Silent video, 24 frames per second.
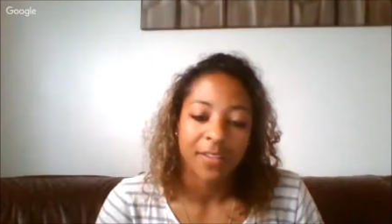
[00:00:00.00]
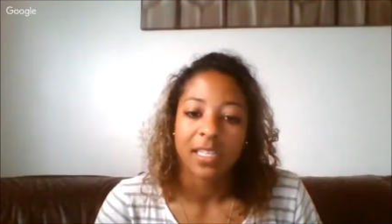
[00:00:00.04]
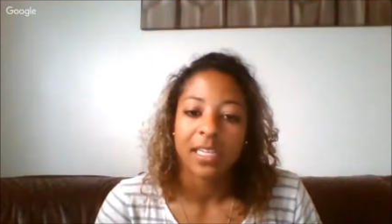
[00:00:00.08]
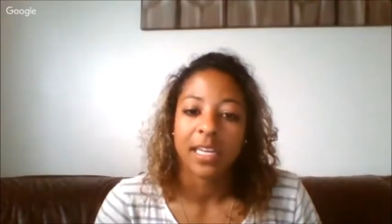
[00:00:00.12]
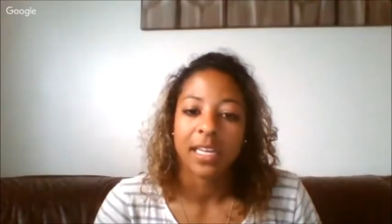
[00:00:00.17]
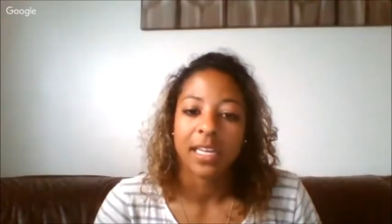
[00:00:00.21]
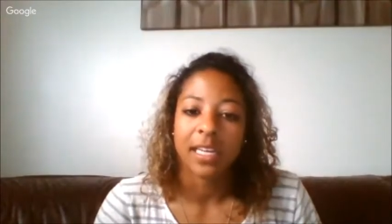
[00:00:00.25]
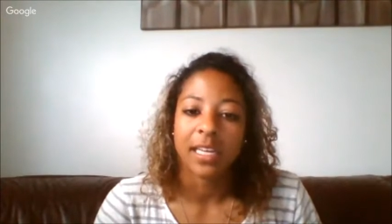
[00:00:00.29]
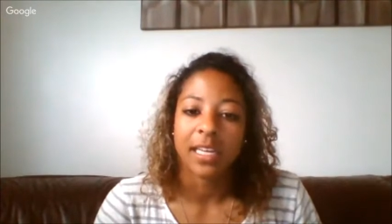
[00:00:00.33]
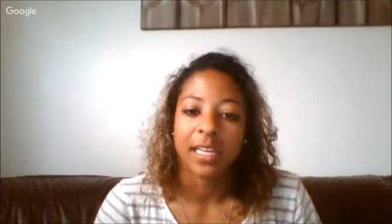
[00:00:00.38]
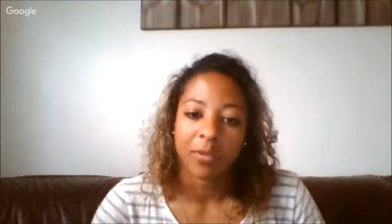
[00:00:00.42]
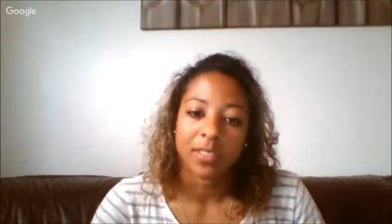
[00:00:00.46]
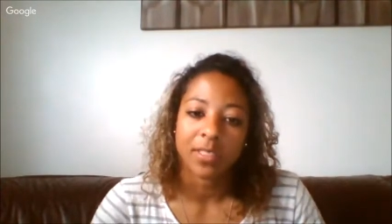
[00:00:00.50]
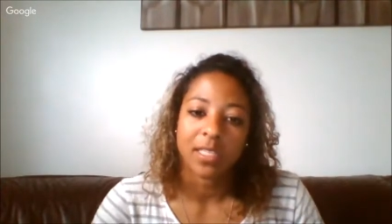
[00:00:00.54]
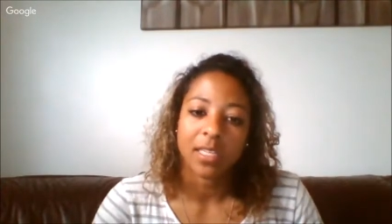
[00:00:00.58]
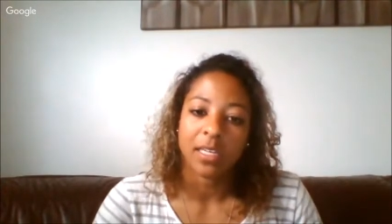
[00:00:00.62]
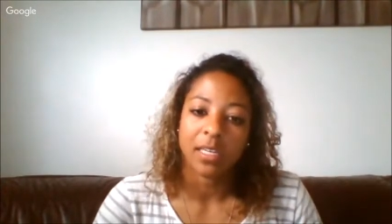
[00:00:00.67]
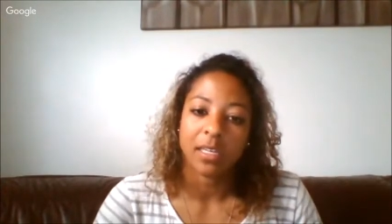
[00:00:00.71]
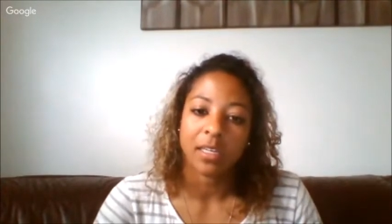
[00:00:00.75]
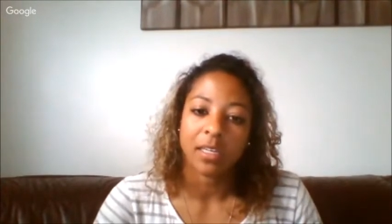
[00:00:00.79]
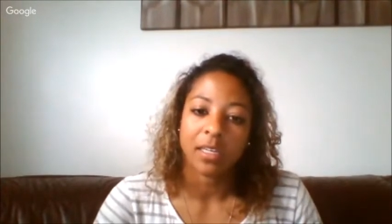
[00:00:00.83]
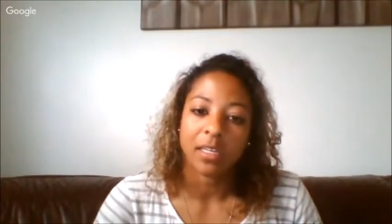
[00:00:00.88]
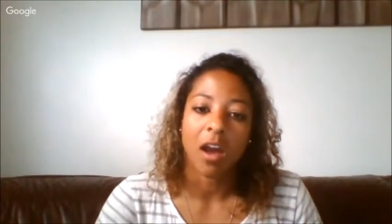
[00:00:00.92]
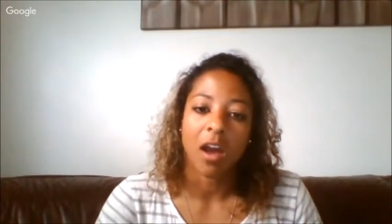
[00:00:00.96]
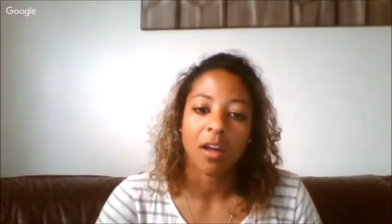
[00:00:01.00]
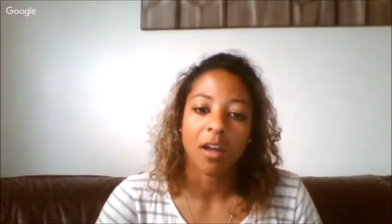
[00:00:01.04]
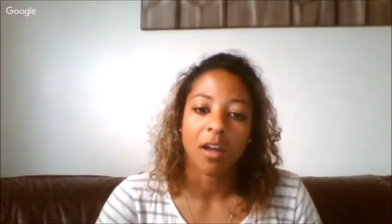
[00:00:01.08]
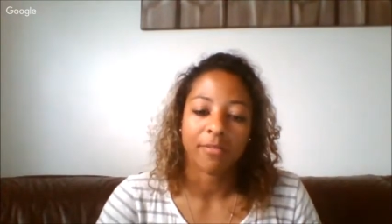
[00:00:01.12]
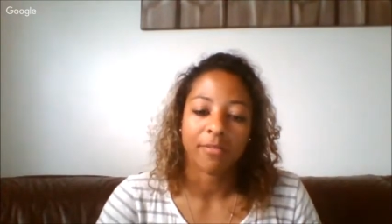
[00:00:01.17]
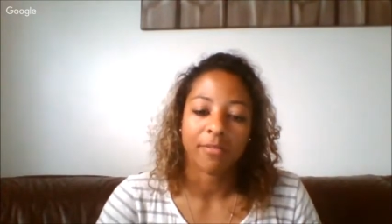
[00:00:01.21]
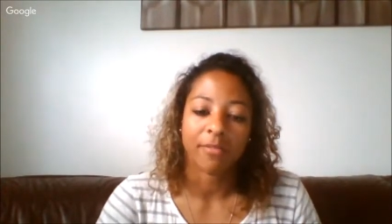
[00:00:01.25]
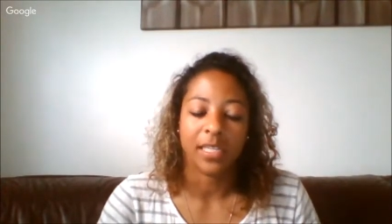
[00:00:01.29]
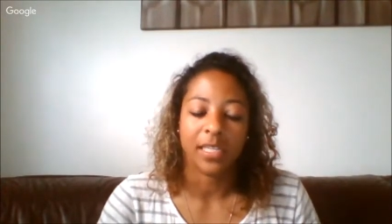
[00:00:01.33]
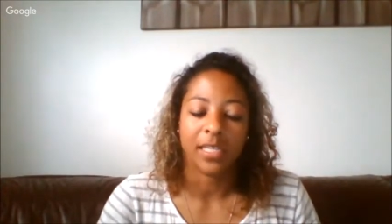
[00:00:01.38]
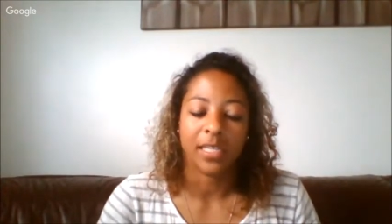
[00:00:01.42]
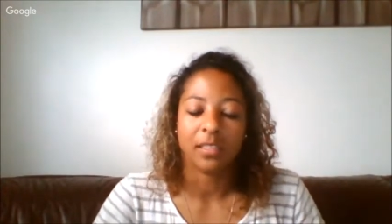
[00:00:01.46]
that was a
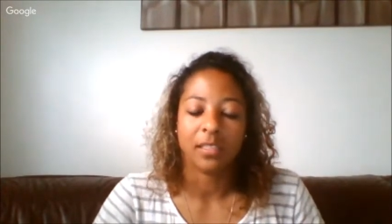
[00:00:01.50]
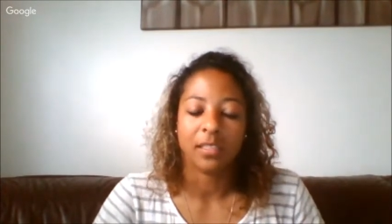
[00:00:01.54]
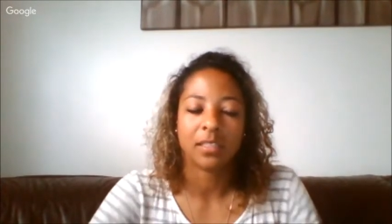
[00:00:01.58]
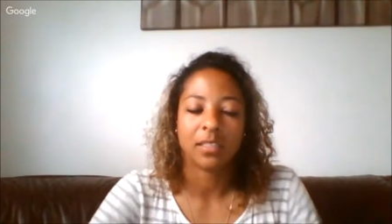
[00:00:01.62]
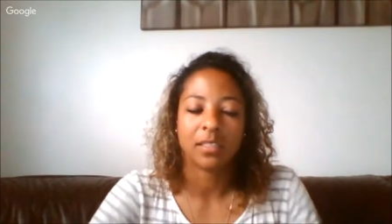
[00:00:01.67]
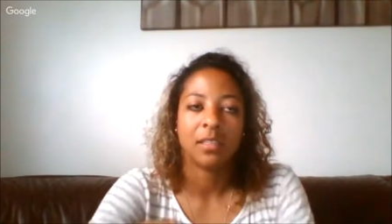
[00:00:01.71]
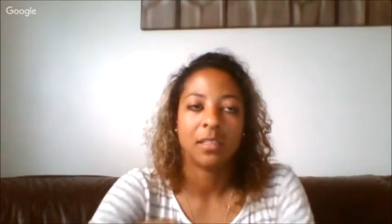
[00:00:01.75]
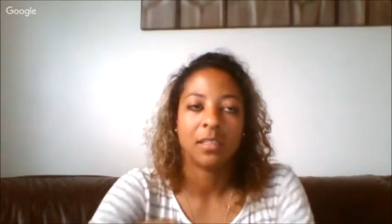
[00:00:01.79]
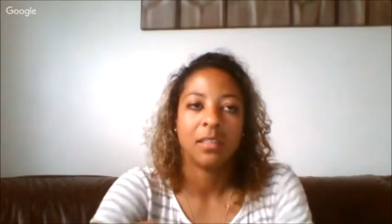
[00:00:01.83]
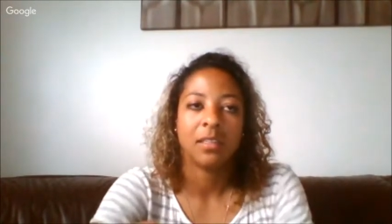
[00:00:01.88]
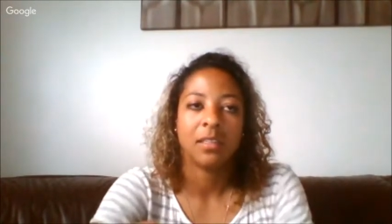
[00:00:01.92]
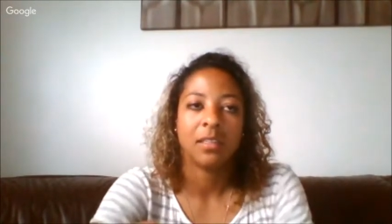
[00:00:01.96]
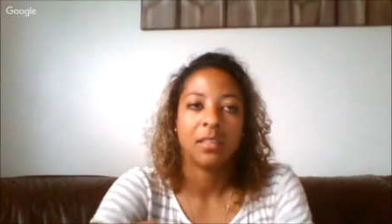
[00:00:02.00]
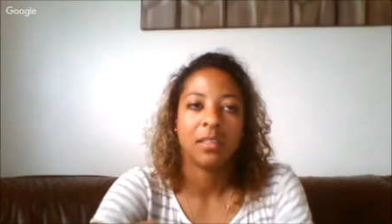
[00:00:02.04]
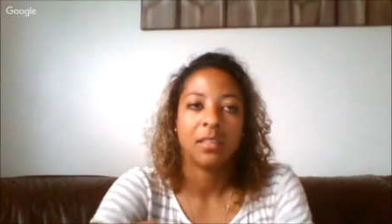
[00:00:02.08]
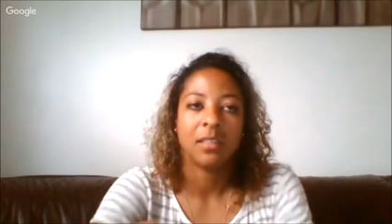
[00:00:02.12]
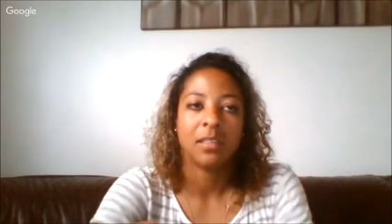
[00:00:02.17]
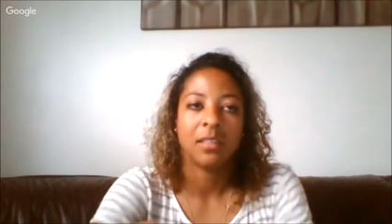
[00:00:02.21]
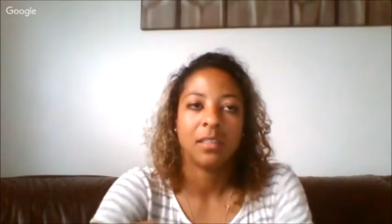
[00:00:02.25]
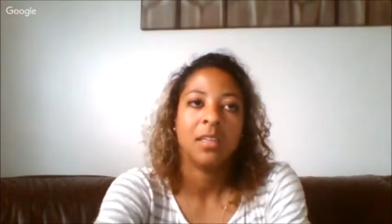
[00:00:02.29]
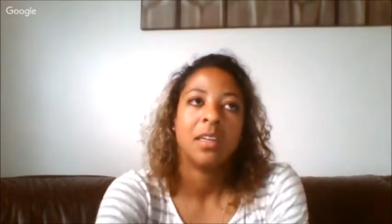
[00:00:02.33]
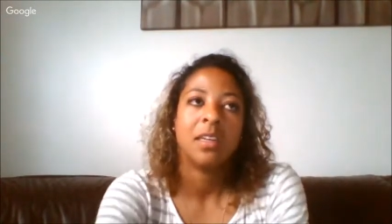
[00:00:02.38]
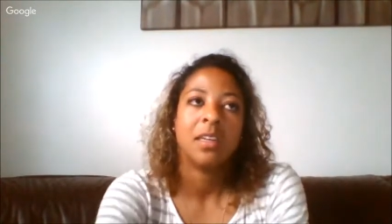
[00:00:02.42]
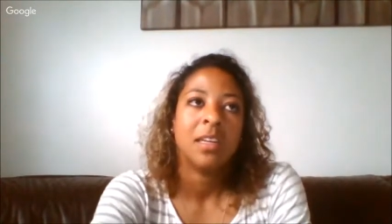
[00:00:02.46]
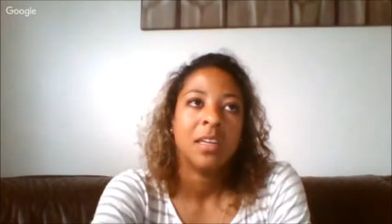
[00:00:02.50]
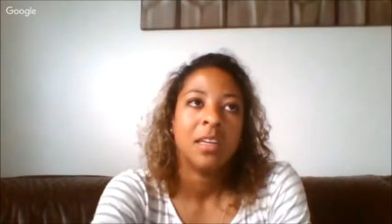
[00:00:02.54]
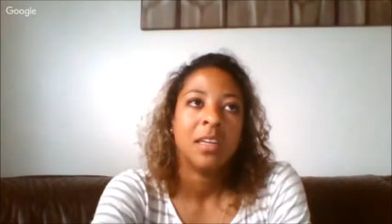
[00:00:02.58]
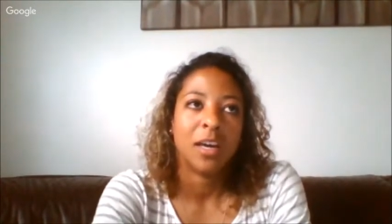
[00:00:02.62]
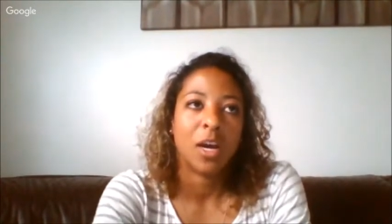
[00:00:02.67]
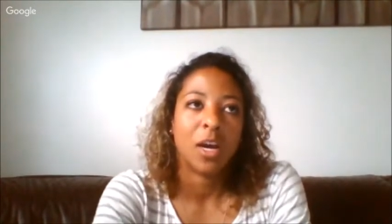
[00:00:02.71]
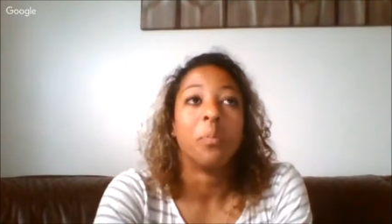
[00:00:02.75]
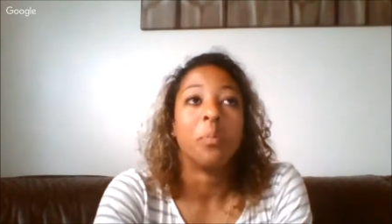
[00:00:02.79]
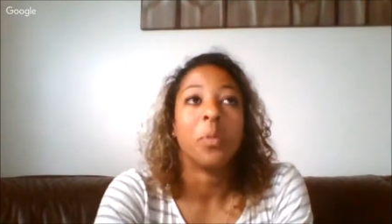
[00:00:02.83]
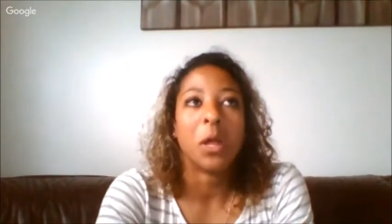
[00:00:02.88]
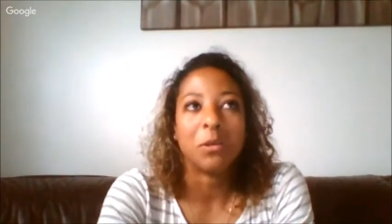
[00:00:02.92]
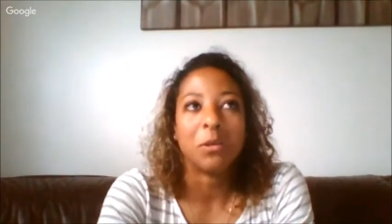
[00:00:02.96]
confidence, a blow to
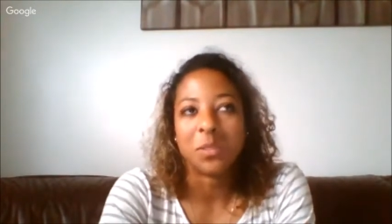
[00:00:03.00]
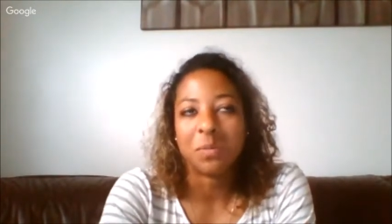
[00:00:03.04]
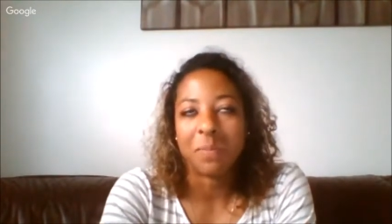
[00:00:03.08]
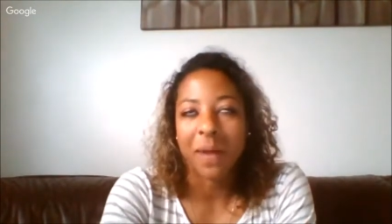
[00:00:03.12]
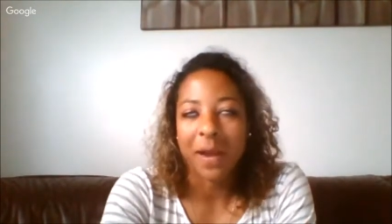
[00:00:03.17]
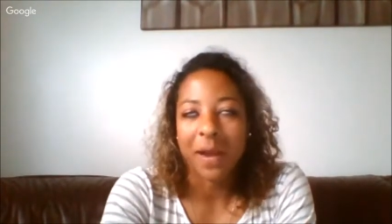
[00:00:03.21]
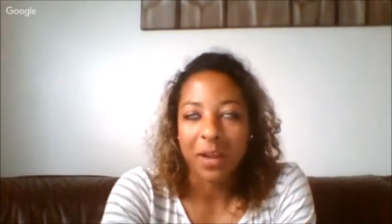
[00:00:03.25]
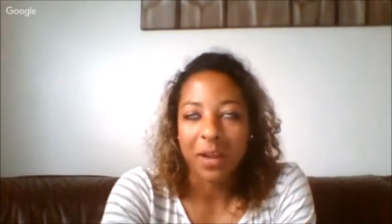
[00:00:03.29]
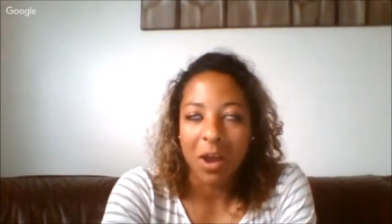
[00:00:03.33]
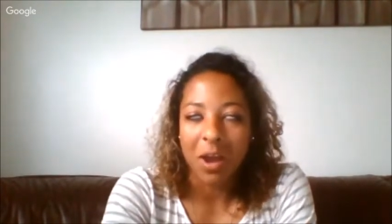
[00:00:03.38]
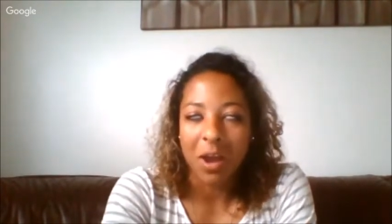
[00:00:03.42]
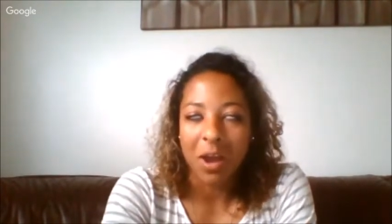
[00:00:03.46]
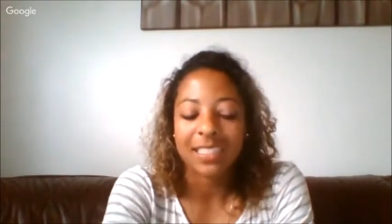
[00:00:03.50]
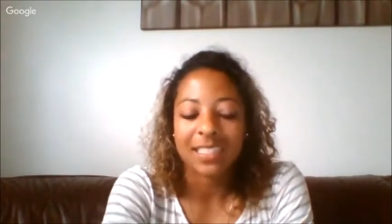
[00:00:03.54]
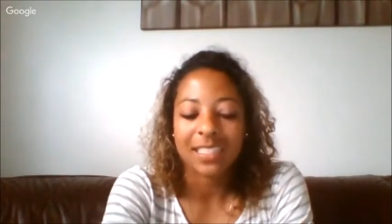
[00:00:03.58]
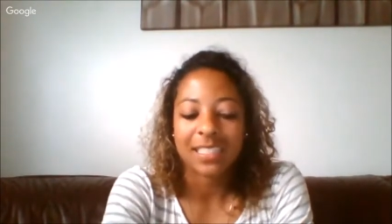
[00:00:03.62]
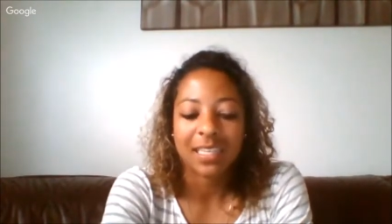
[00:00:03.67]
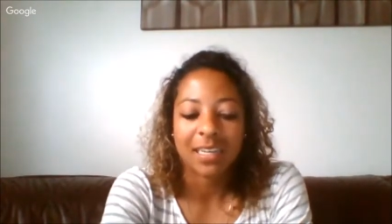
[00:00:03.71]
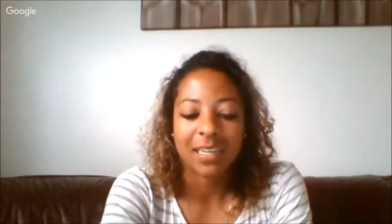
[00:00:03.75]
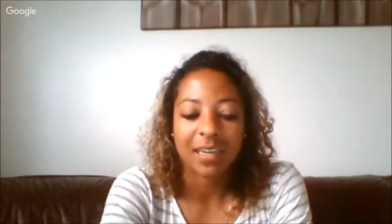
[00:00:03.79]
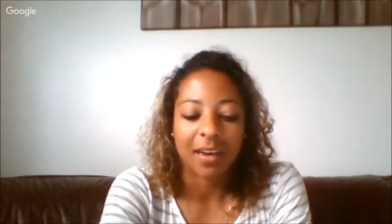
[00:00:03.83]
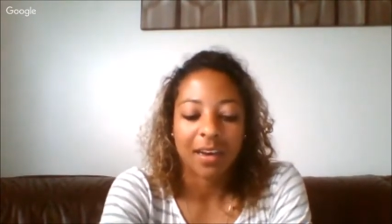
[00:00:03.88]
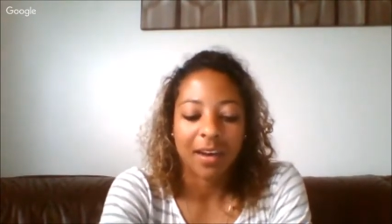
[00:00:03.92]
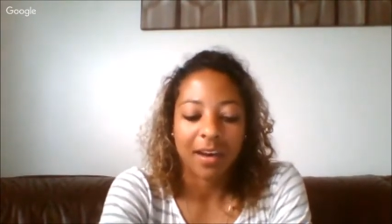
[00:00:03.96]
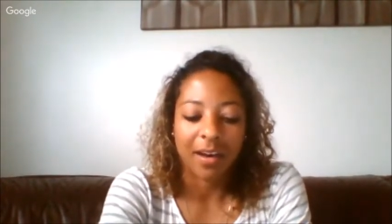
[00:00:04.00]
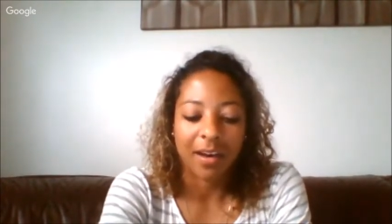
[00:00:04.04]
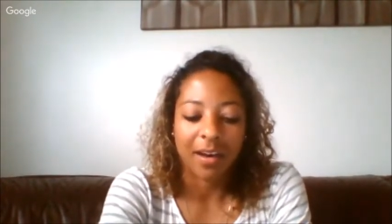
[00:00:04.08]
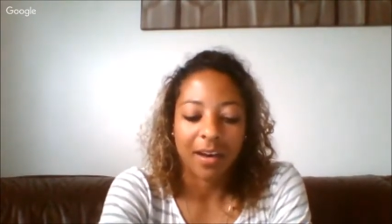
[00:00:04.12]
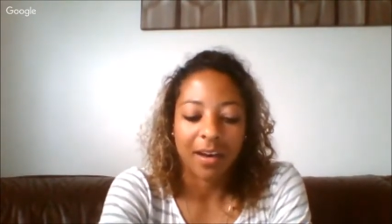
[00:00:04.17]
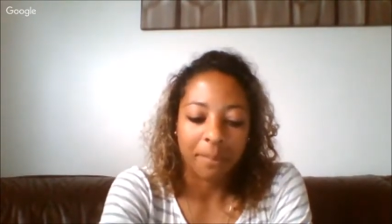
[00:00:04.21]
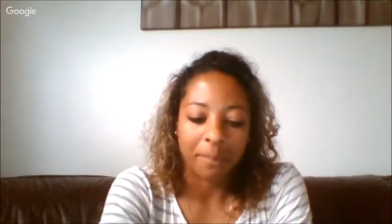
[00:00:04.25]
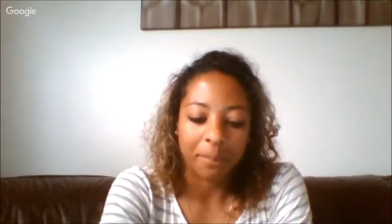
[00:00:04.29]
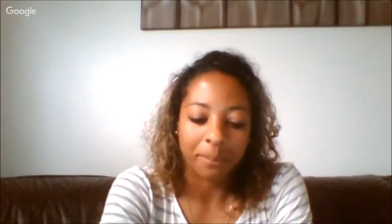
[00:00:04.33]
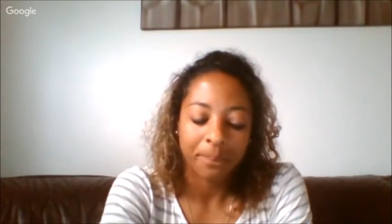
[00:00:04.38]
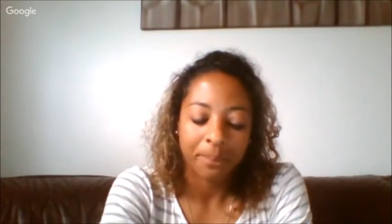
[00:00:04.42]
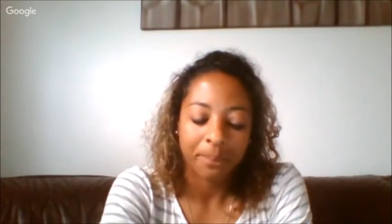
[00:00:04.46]
my confidence.
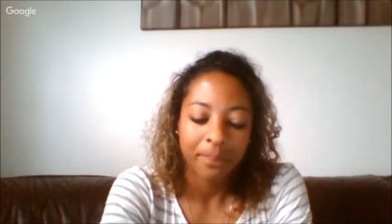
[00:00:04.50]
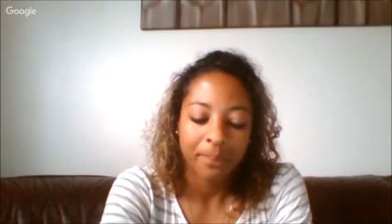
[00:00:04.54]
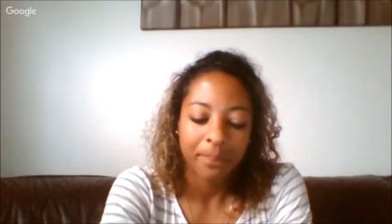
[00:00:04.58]
Um,